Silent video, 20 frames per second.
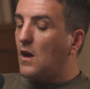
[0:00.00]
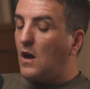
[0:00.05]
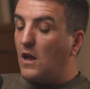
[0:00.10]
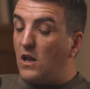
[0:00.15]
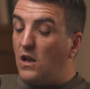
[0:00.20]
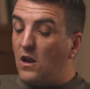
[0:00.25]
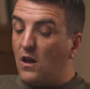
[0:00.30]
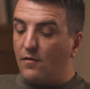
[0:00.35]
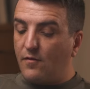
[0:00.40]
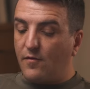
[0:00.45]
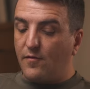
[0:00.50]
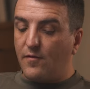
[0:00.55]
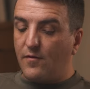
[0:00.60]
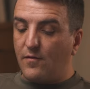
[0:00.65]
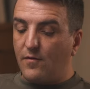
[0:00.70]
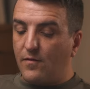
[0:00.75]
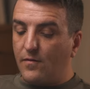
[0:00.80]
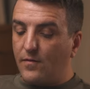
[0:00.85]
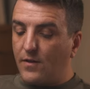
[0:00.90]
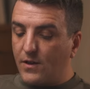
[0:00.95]
I love
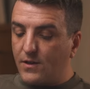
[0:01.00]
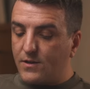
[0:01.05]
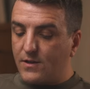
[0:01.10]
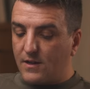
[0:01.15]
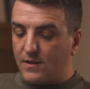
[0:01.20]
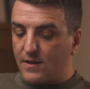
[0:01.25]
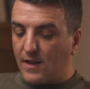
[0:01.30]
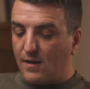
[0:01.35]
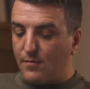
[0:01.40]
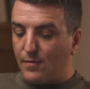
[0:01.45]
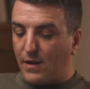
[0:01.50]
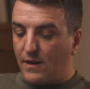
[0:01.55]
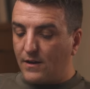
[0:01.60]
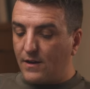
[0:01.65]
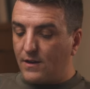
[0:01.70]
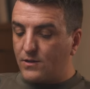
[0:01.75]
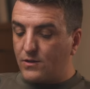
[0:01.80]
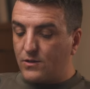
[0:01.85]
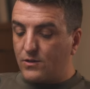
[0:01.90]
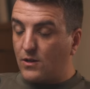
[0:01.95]
that you said that, man.
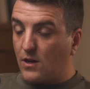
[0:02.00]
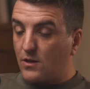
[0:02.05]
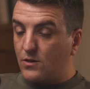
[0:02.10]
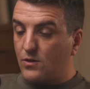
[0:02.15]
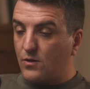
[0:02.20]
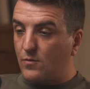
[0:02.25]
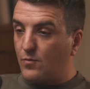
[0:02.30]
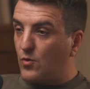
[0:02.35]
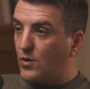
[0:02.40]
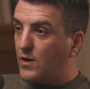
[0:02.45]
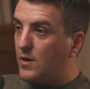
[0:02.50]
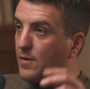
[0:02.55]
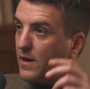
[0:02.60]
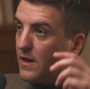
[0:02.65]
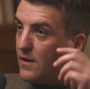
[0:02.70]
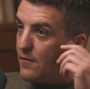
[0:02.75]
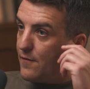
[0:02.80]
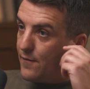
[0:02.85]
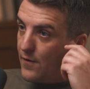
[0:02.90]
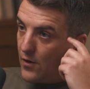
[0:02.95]
That's such a good point
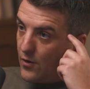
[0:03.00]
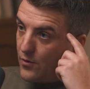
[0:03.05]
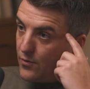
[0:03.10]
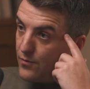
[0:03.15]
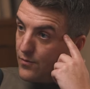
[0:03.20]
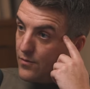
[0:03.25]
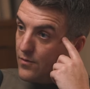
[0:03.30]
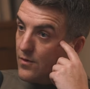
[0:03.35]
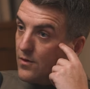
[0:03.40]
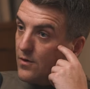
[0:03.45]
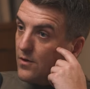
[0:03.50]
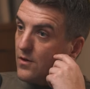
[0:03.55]
about the phone